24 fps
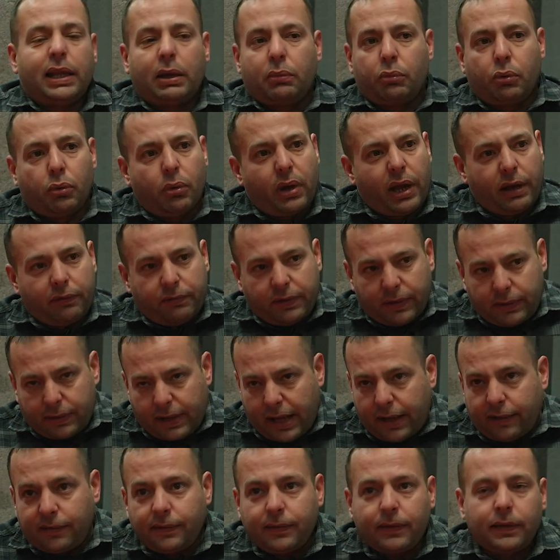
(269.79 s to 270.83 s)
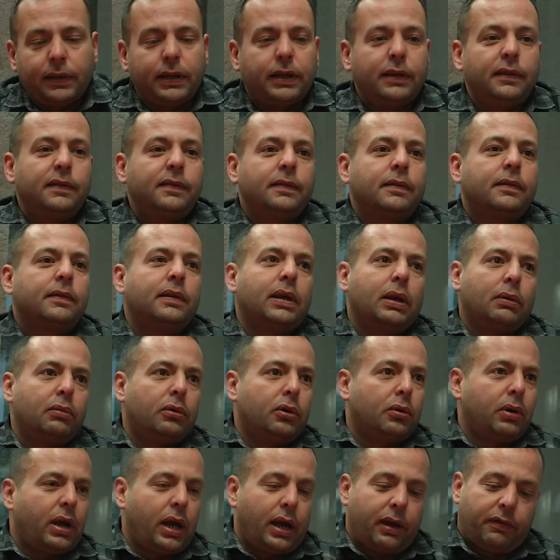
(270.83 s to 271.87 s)
They will have a task list. They
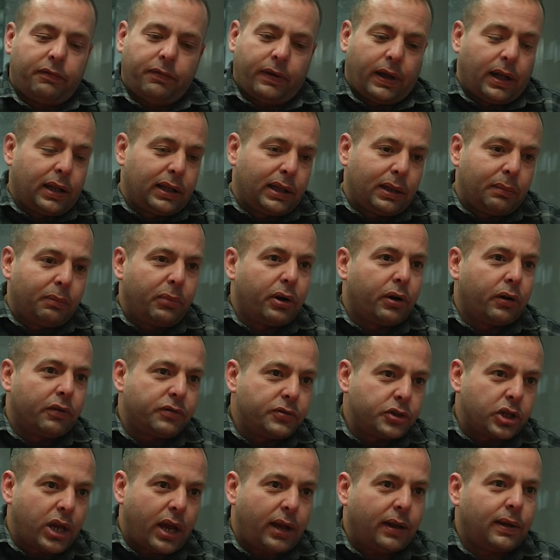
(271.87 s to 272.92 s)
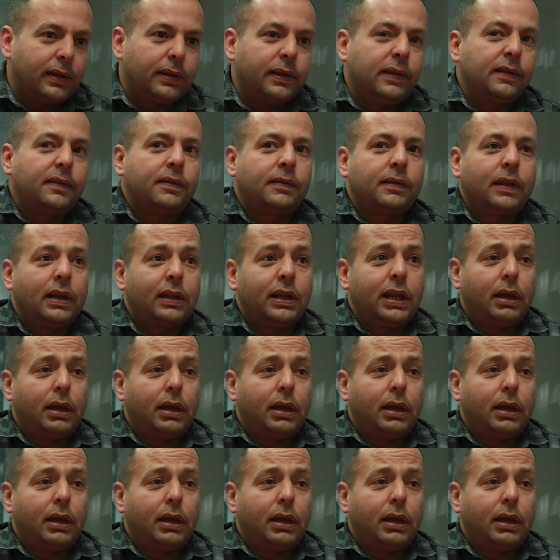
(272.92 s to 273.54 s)
will have a number of checklists,